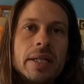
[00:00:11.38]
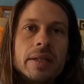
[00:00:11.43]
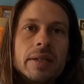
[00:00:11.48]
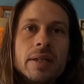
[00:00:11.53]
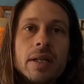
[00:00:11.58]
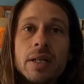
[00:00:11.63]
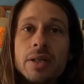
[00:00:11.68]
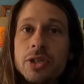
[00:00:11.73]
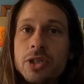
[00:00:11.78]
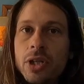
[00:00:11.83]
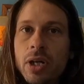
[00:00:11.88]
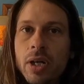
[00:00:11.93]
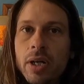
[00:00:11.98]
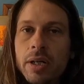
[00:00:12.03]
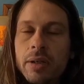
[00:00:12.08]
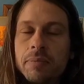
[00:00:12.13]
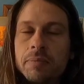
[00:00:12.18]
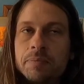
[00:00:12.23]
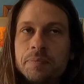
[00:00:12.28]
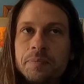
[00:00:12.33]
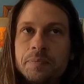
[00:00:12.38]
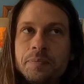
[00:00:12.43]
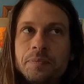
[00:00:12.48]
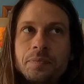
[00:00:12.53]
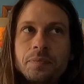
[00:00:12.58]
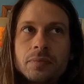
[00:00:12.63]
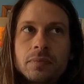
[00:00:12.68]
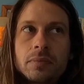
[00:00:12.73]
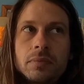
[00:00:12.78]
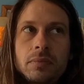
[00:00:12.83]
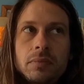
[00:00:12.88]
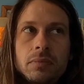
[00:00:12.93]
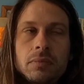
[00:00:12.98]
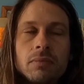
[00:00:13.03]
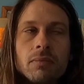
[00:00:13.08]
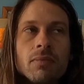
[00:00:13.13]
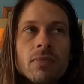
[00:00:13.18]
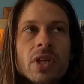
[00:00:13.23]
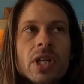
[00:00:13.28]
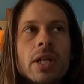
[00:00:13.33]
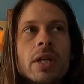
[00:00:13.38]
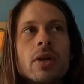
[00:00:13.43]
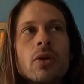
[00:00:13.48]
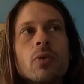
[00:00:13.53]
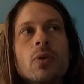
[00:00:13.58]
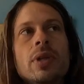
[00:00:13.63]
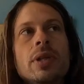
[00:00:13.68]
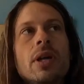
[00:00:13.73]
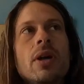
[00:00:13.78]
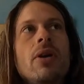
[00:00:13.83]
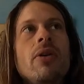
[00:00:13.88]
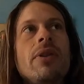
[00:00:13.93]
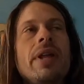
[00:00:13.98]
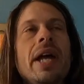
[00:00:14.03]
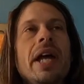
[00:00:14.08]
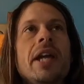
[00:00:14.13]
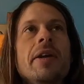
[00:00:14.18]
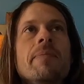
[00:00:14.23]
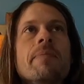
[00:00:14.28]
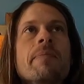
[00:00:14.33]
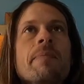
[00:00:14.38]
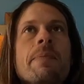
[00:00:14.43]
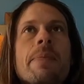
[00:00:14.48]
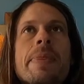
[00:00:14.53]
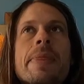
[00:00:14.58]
in a chart? We know that,